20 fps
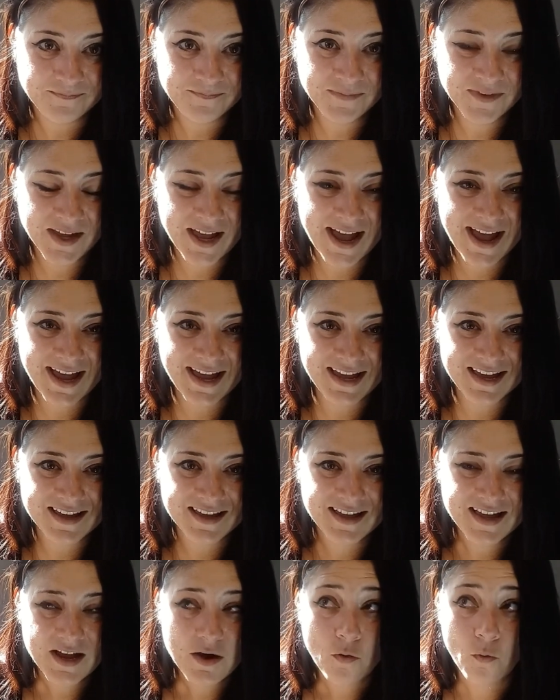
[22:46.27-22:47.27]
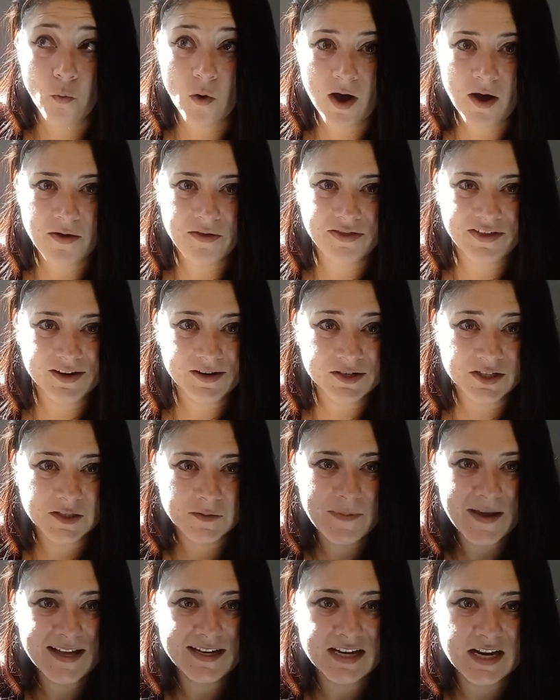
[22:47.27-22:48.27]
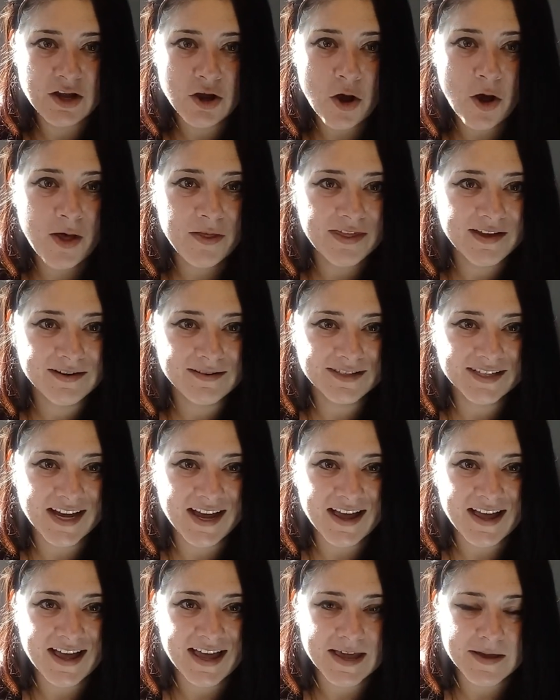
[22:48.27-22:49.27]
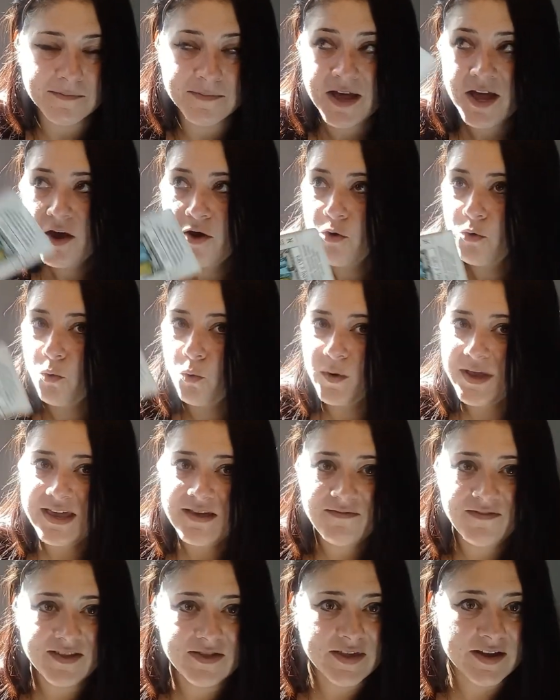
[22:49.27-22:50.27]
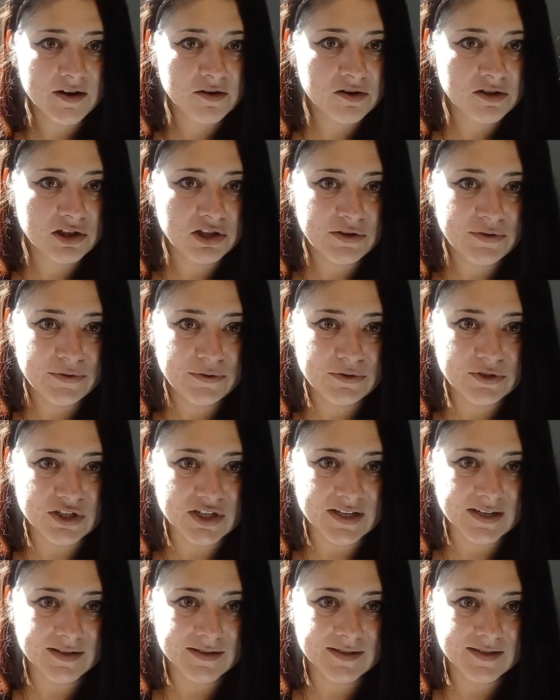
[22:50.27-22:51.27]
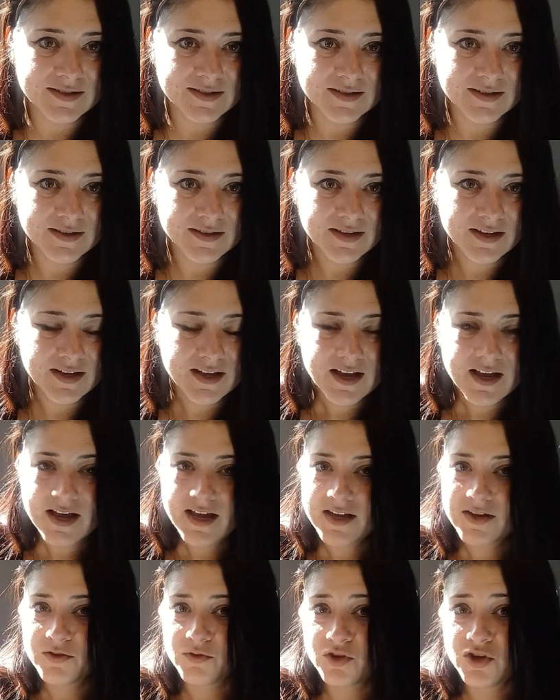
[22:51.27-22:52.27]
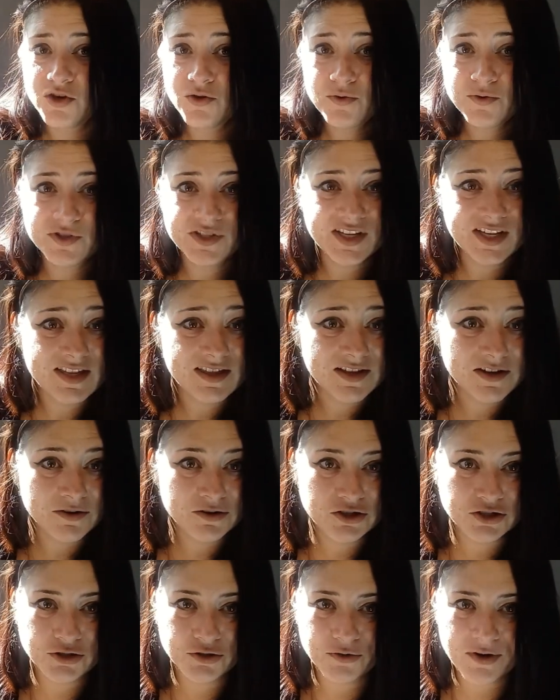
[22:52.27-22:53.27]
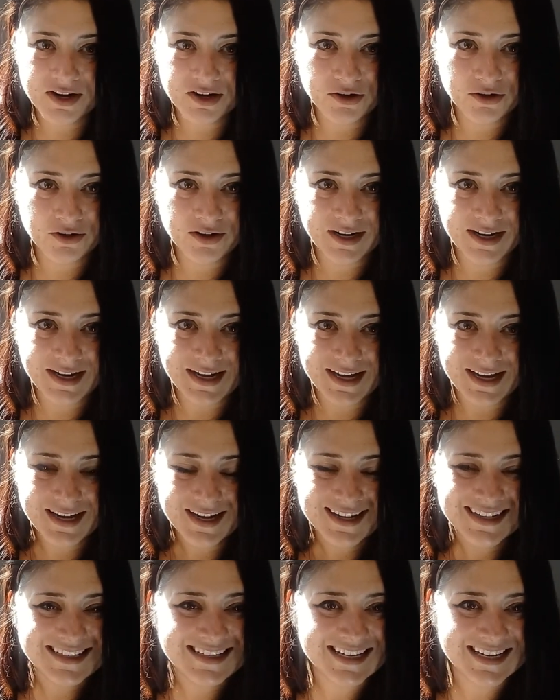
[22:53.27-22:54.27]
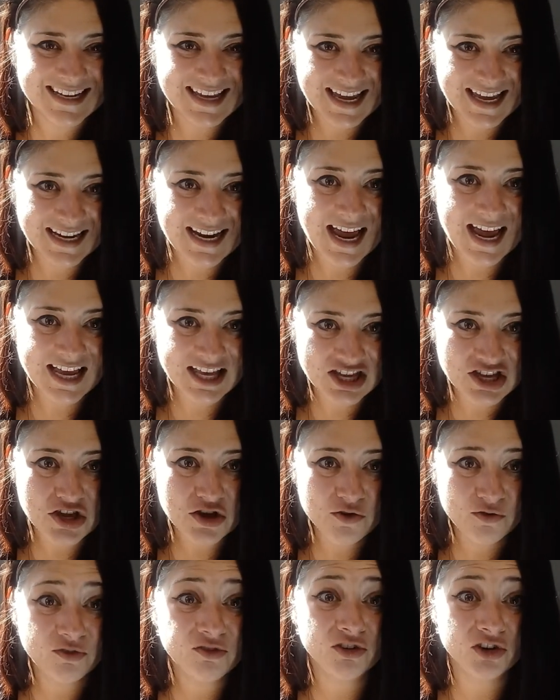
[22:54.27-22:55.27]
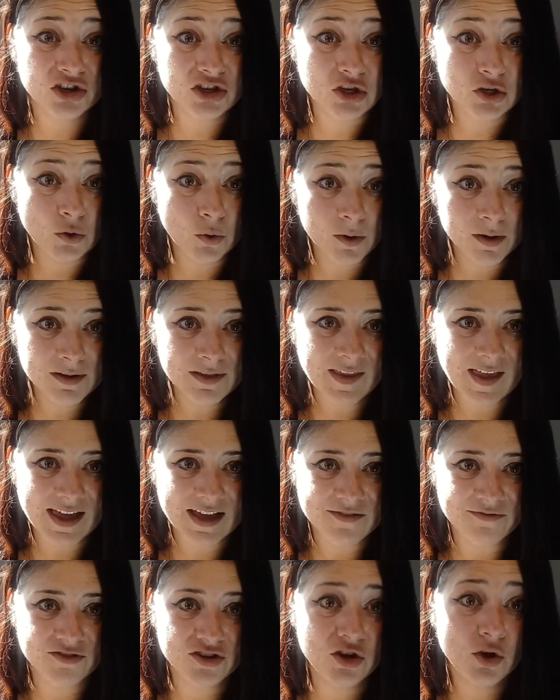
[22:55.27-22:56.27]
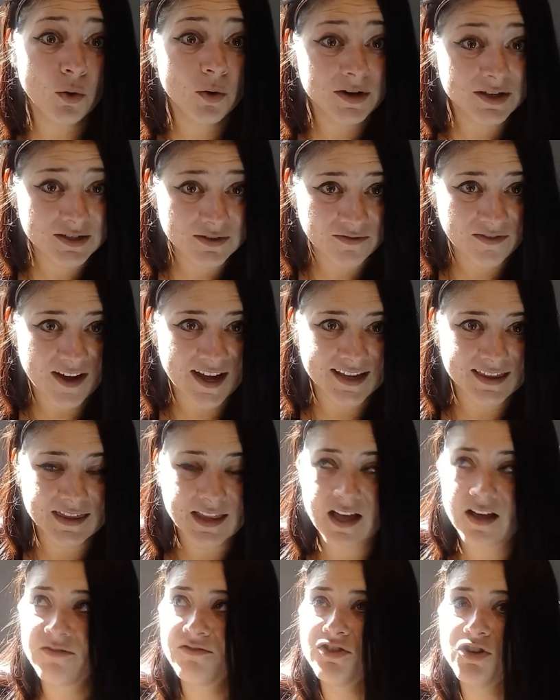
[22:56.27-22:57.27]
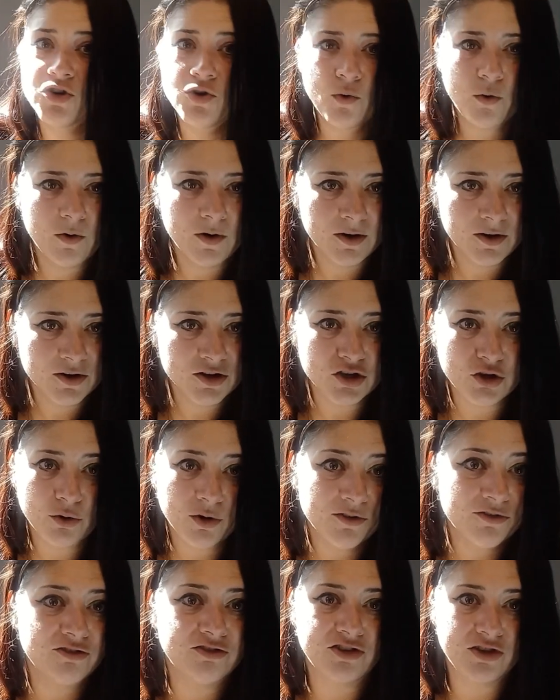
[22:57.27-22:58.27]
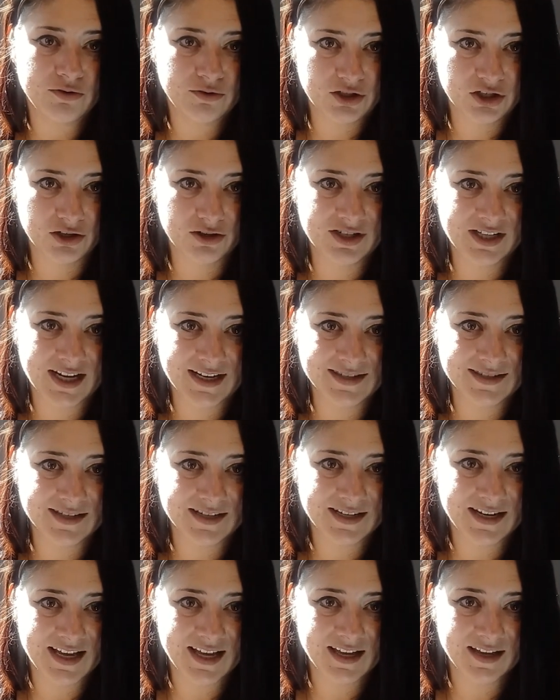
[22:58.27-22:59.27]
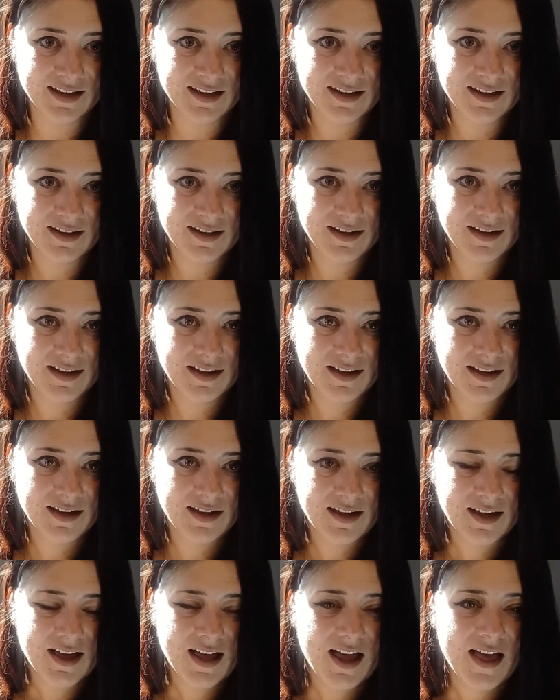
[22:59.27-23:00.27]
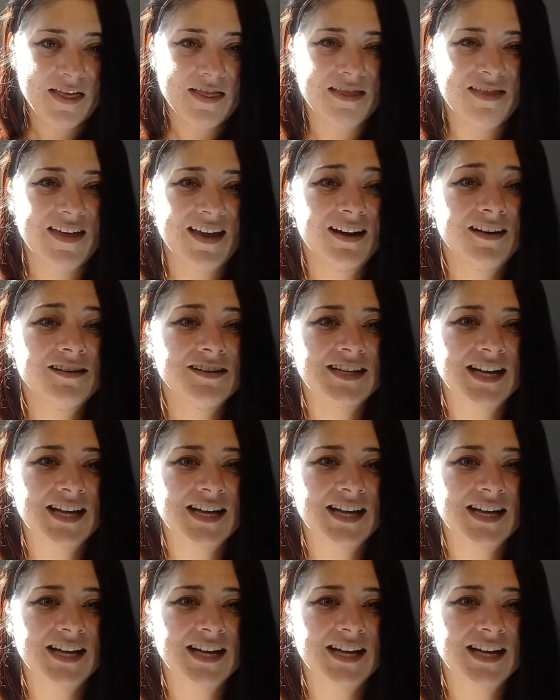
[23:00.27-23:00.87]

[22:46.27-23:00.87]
Okay, while they're spending all their time weaving their illusions, using their trickery to get at you for your life, your divine love, your, your future destiny, their